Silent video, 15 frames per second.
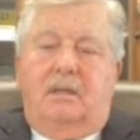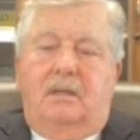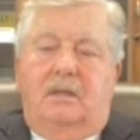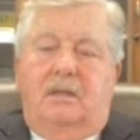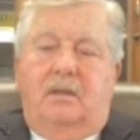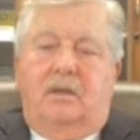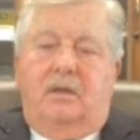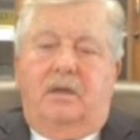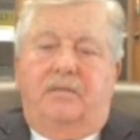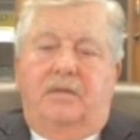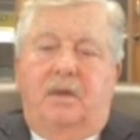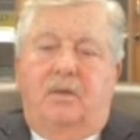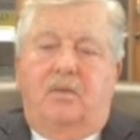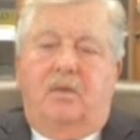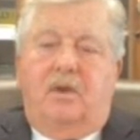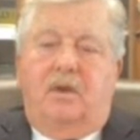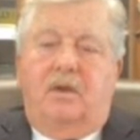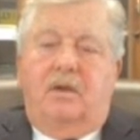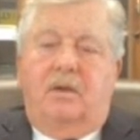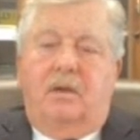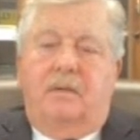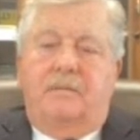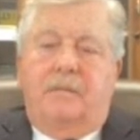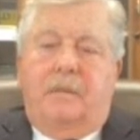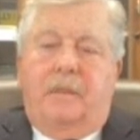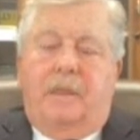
you know, if there were